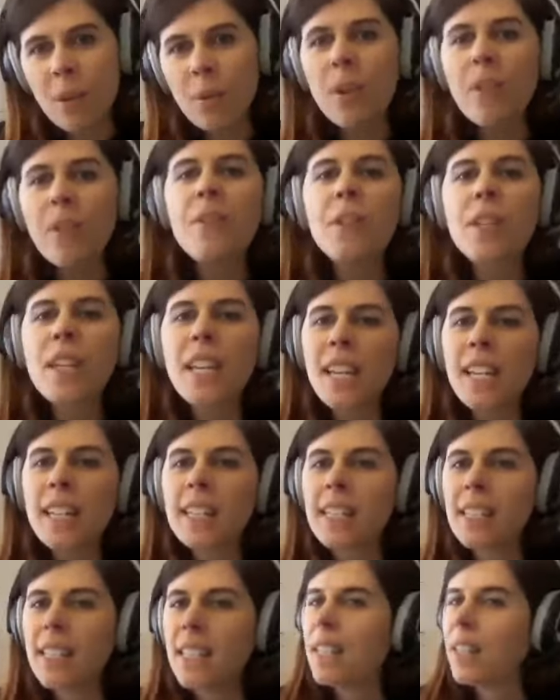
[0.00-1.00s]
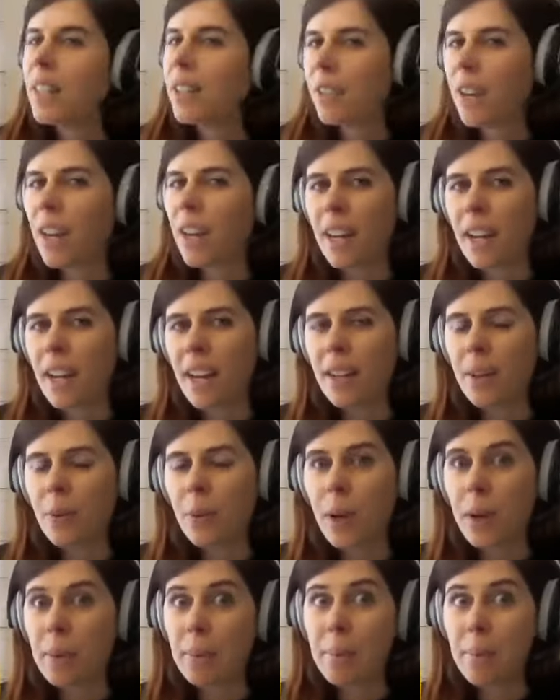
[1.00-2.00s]
Well, if you can't see the red hand,
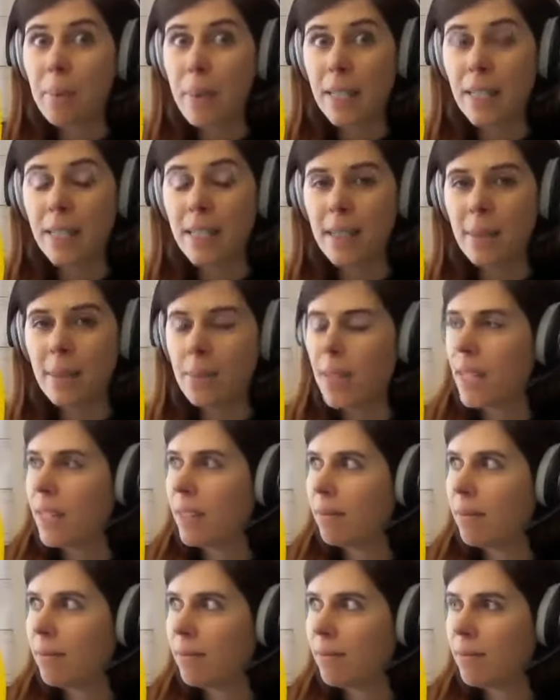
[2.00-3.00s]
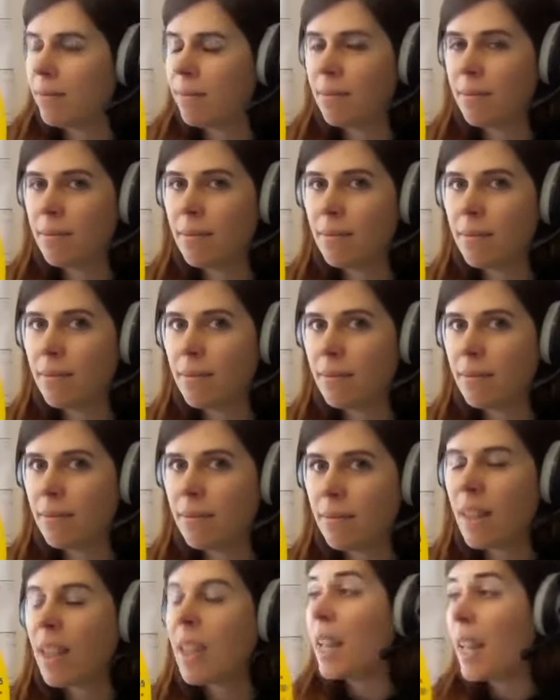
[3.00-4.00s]
where must it be?
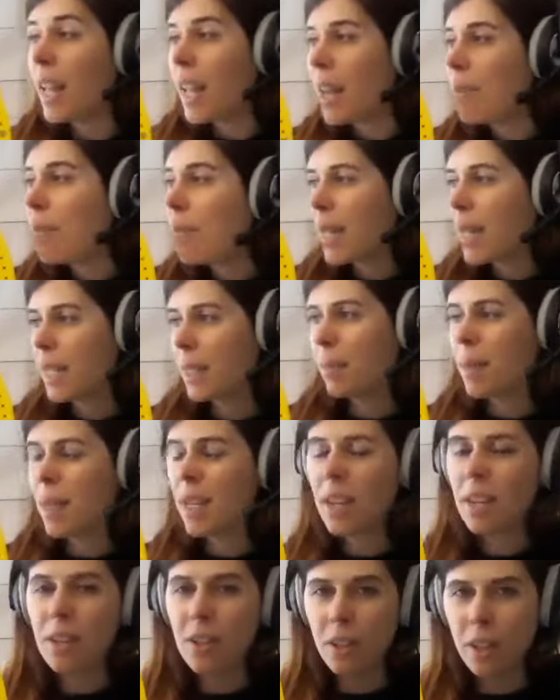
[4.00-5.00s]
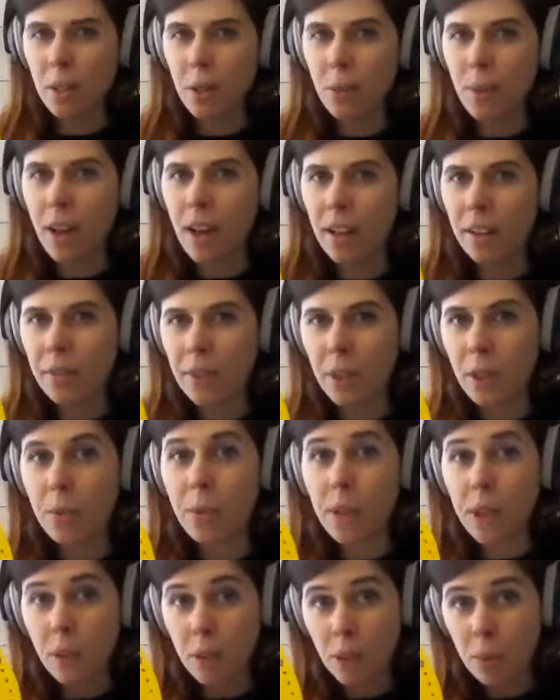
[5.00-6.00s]
It must be under the 12. So
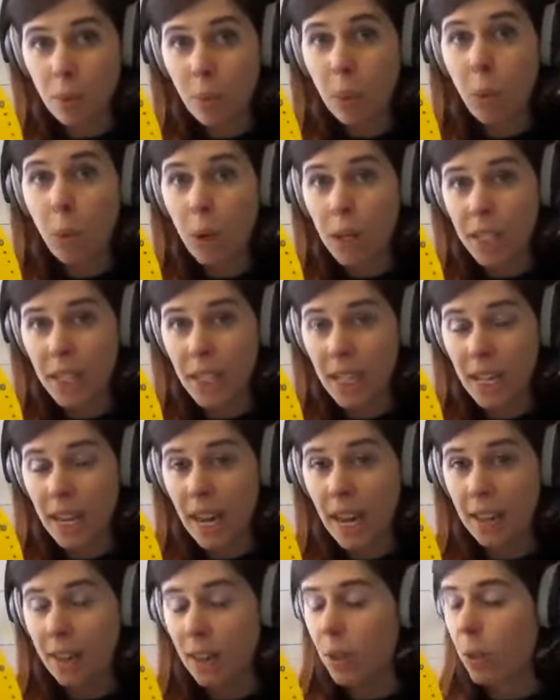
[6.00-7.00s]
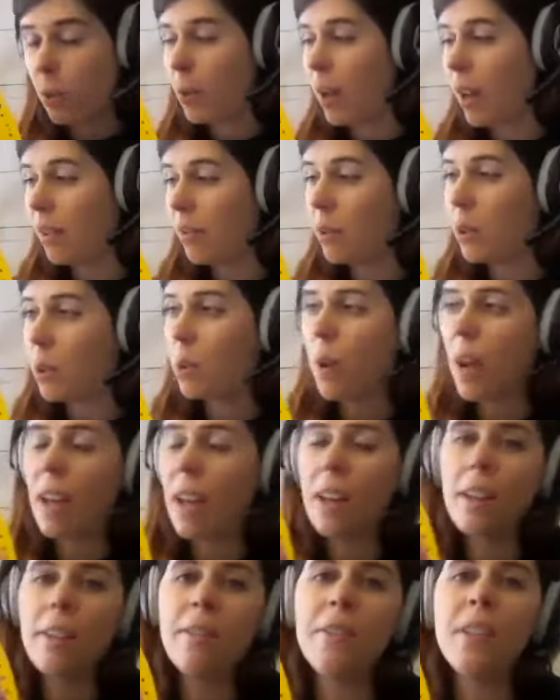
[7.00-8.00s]
we know it's pointing at the 12.
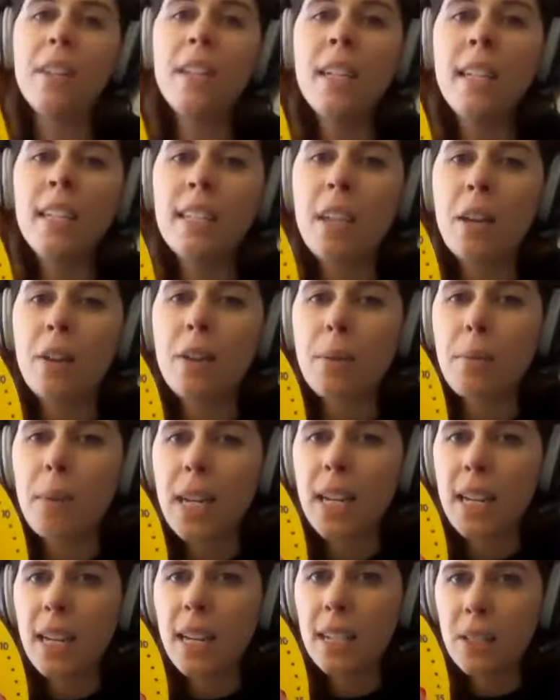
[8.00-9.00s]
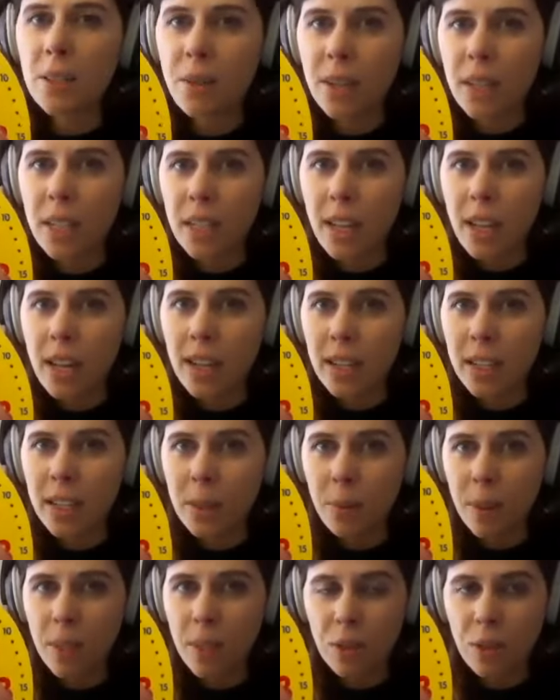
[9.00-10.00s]
12. Now the minute hand's going to tell
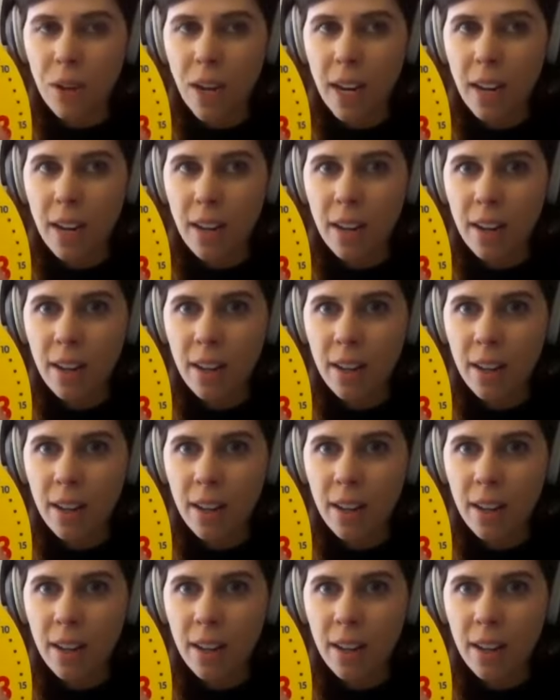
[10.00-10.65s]
us what to write.